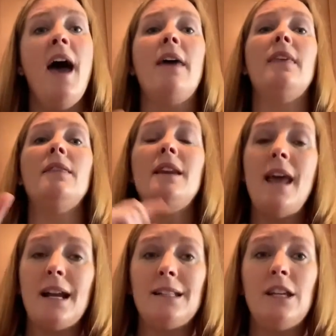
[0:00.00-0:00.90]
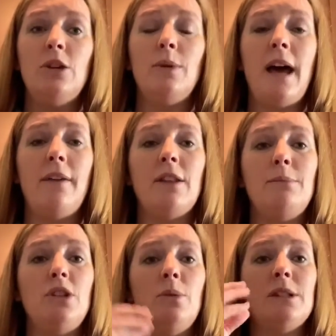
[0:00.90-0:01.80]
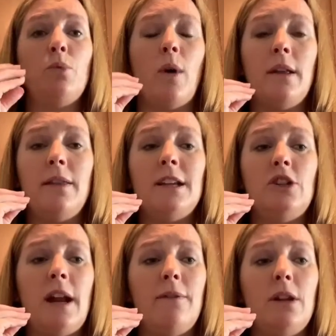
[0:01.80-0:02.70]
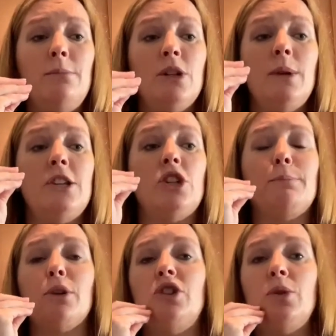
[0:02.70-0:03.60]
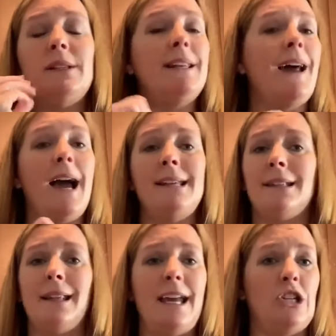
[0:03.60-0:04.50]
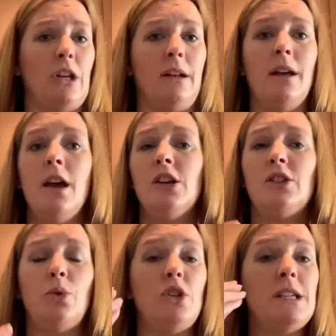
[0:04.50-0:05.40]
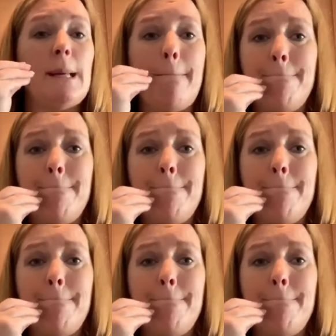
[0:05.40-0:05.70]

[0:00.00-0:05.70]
Then the next thing you would have them do is, one of the things you have them do is just produce it in isolation. So just